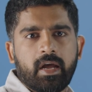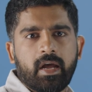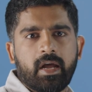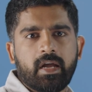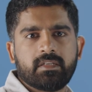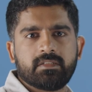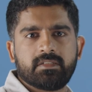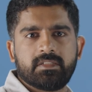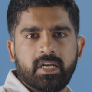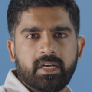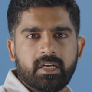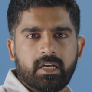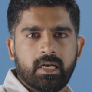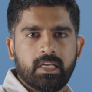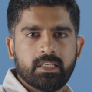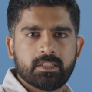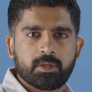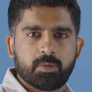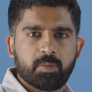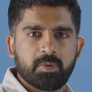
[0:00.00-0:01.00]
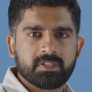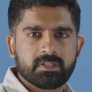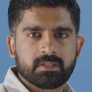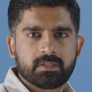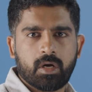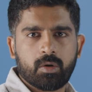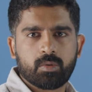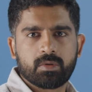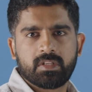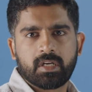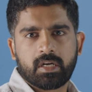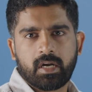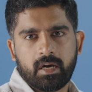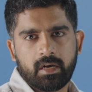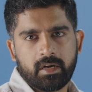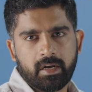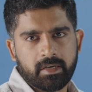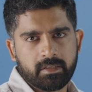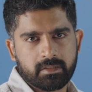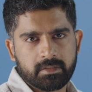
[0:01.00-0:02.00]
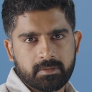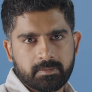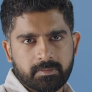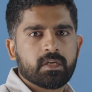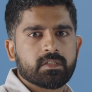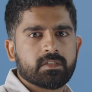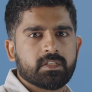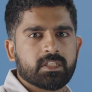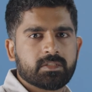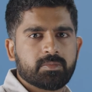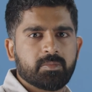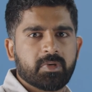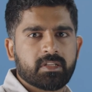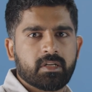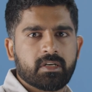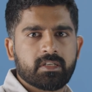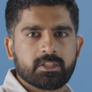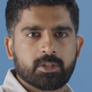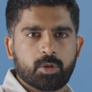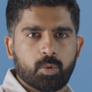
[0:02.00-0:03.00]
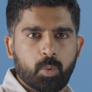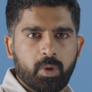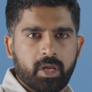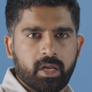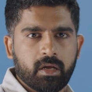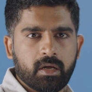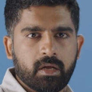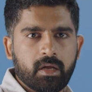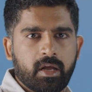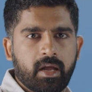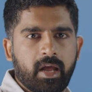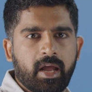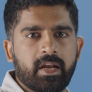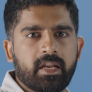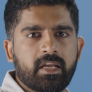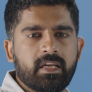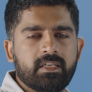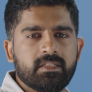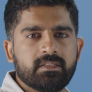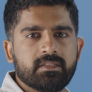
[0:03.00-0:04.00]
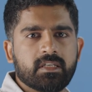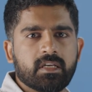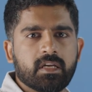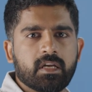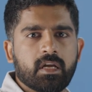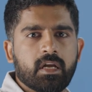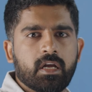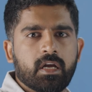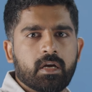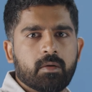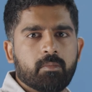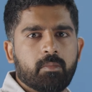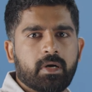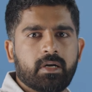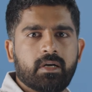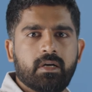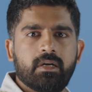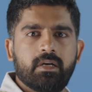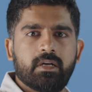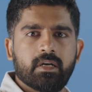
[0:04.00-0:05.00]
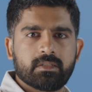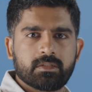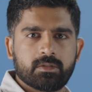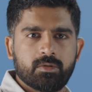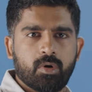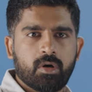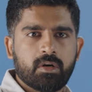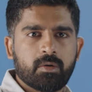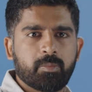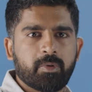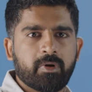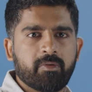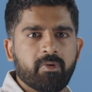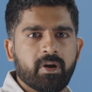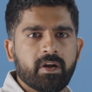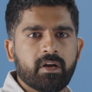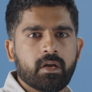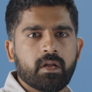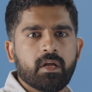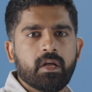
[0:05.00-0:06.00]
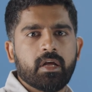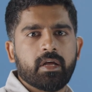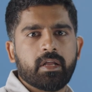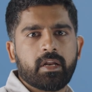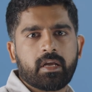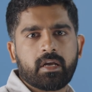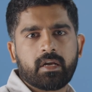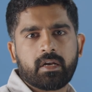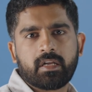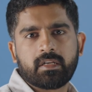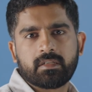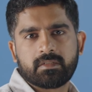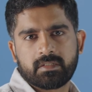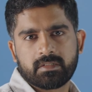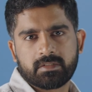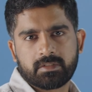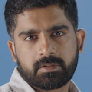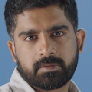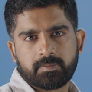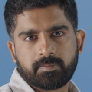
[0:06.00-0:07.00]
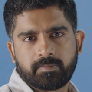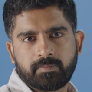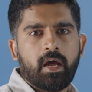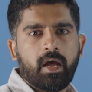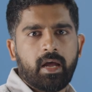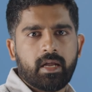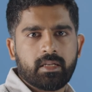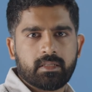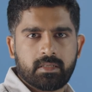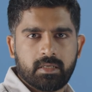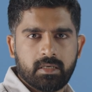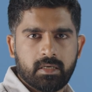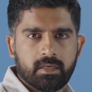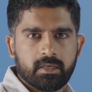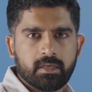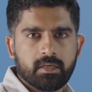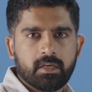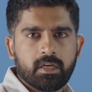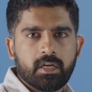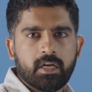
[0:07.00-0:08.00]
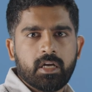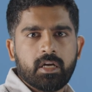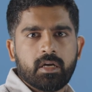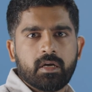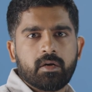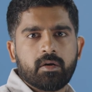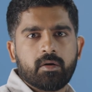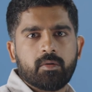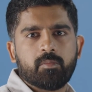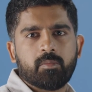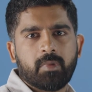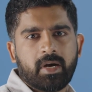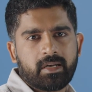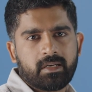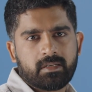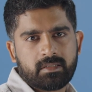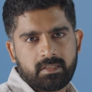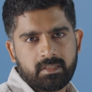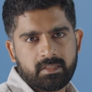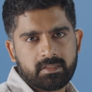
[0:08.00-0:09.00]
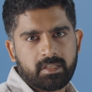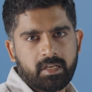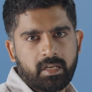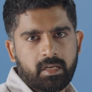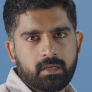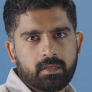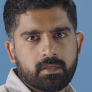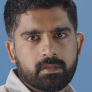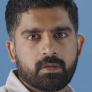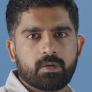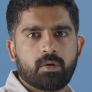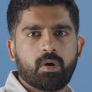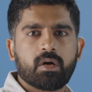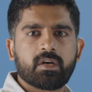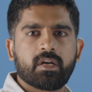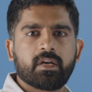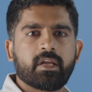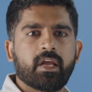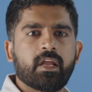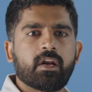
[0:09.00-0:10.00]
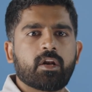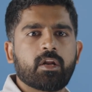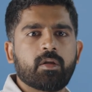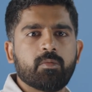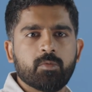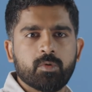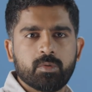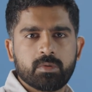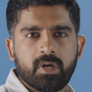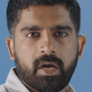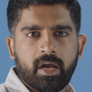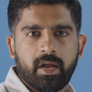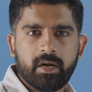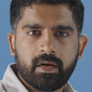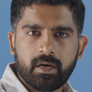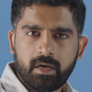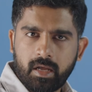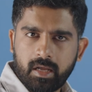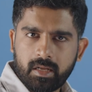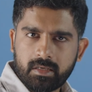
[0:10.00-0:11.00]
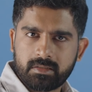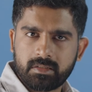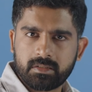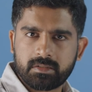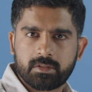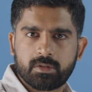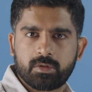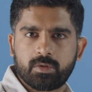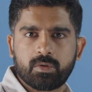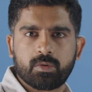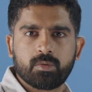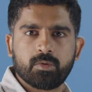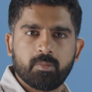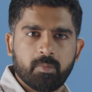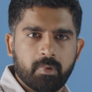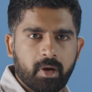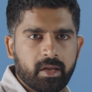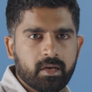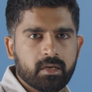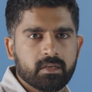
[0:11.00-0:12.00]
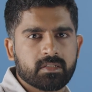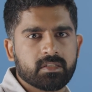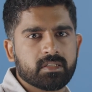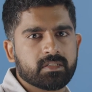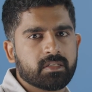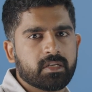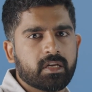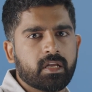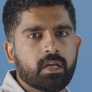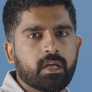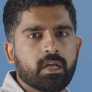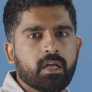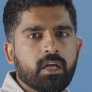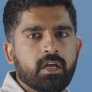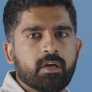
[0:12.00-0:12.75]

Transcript: and gently squeezes out the contents. This method is quick and easy but does not prevent recurring cyst. And third, minor surgery. The doctor can remove the entire cyst through minor surgery,